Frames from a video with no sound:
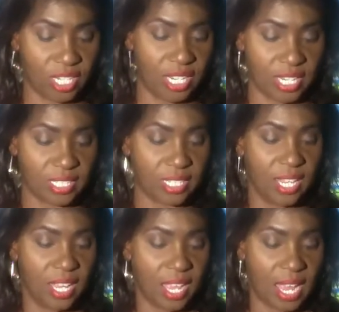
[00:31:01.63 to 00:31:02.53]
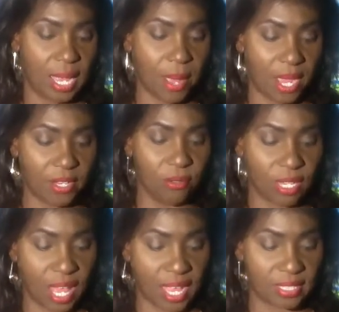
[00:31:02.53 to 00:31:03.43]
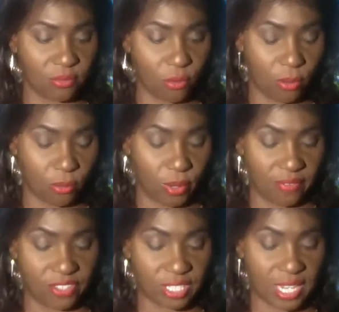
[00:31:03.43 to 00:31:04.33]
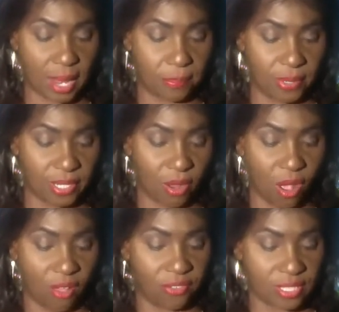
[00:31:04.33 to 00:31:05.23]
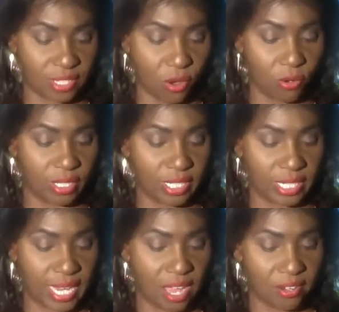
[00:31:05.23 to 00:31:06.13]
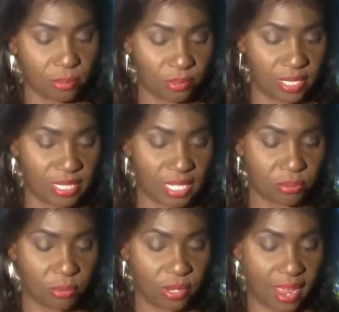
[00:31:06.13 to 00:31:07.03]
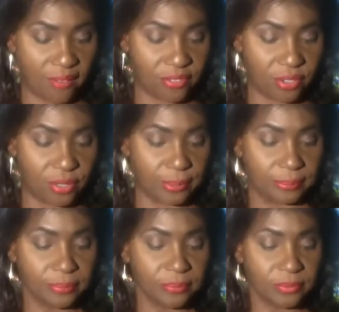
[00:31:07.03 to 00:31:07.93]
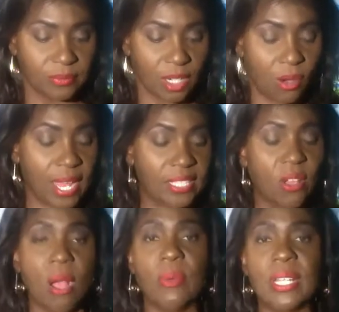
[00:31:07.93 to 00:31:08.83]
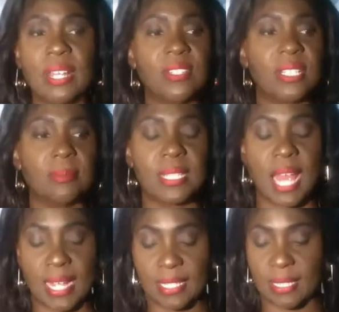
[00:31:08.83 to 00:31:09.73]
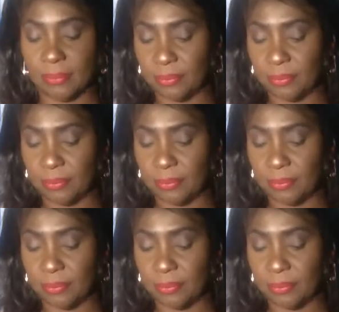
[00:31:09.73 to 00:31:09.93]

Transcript: is, am I utilizing what we've just got put in our office and holding it accountable? Because that's what we have to do. Okay, so I want to give you some sites.